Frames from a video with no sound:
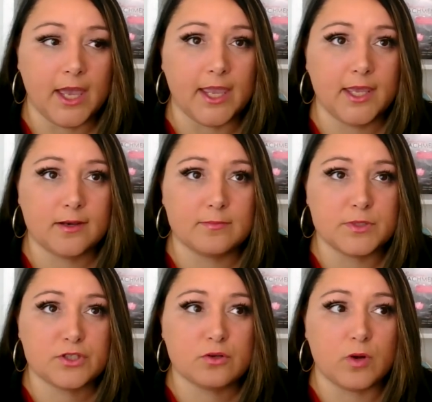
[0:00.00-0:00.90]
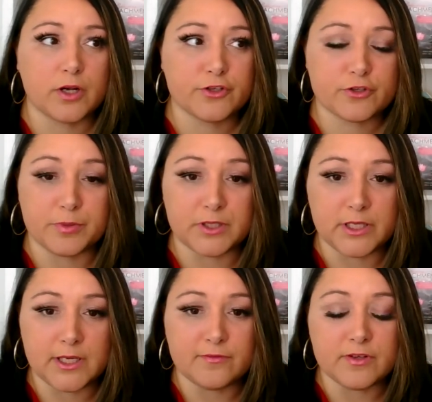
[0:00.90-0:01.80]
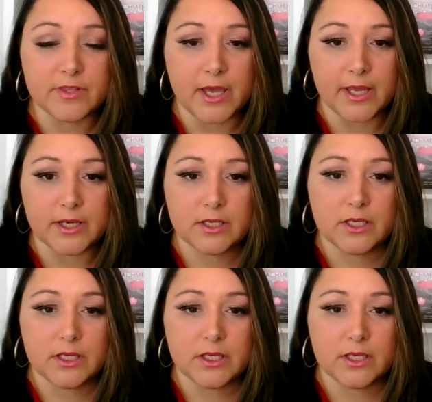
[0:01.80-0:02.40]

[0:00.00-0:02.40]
And Mr. Rogers believed that